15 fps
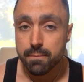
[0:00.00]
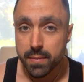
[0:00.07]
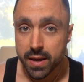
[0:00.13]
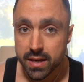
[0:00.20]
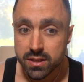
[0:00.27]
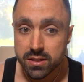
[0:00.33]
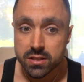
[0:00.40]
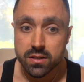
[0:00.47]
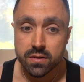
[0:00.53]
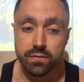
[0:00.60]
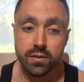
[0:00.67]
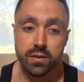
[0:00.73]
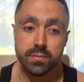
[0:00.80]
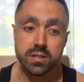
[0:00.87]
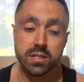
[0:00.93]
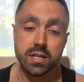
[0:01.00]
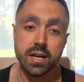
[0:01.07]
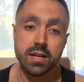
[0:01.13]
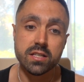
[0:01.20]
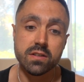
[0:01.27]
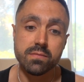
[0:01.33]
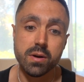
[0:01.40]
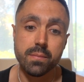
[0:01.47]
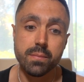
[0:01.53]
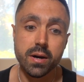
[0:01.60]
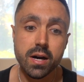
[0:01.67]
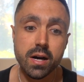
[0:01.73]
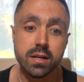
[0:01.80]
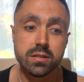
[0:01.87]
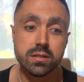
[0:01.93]
amends for the mistakes of my
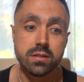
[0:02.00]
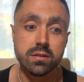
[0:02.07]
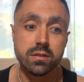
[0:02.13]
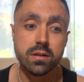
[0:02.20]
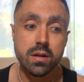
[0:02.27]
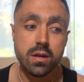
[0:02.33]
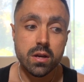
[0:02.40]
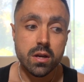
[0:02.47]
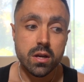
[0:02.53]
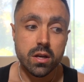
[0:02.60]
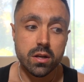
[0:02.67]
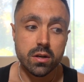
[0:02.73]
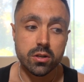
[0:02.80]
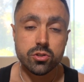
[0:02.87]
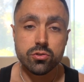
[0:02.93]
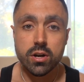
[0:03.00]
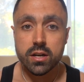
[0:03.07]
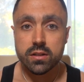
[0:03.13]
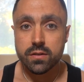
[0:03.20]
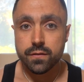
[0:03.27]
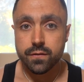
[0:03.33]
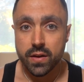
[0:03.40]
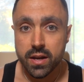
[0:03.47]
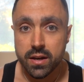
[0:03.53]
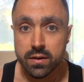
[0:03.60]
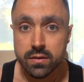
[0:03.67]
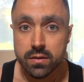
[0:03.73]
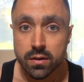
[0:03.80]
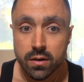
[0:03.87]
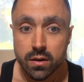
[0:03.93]
past, and, you know, try to
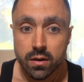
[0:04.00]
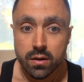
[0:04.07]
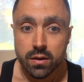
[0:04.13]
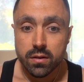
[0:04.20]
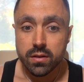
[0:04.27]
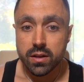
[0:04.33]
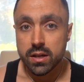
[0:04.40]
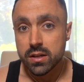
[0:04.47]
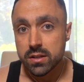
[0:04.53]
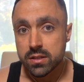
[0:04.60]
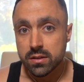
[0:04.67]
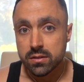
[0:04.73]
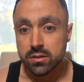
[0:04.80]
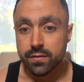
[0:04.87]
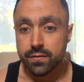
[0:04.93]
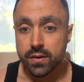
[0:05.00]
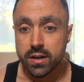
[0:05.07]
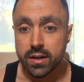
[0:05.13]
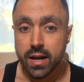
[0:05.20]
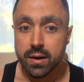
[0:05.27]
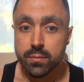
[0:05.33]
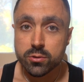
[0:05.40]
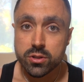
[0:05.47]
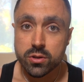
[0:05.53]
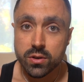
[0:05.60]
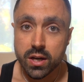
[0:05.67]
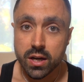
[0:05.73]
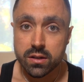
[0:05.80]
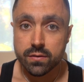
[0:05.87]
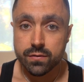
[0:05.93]
defend the innocent, defend animals who
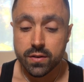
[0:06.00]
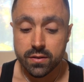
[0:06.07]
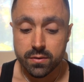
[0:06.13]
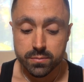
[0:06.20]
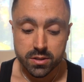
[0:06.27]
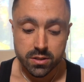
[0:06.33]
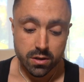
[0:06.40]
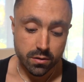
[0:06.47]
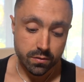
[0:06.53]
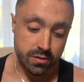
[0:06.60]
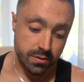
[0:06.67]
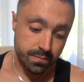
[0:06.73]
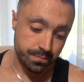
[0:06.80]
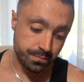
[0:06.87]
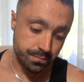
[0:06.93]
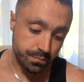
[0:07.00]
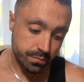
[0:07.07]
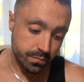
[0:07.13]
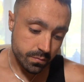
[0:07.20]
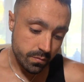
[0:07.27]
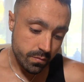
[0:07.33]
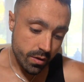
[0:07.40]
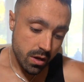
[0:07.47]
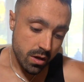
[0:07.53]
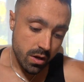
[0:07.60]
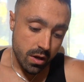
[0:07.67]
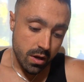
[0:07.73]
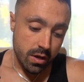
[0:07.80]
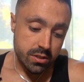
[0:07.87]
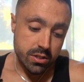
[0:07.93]
can't defend themselves.
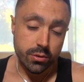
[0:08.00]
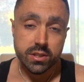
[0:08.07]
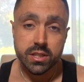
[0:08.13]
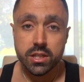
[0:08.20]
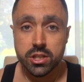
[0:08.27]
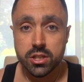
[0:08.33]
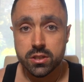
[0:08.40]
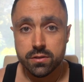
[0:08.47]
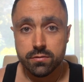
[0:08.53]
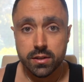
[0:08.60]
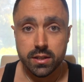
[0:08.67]
So addiction's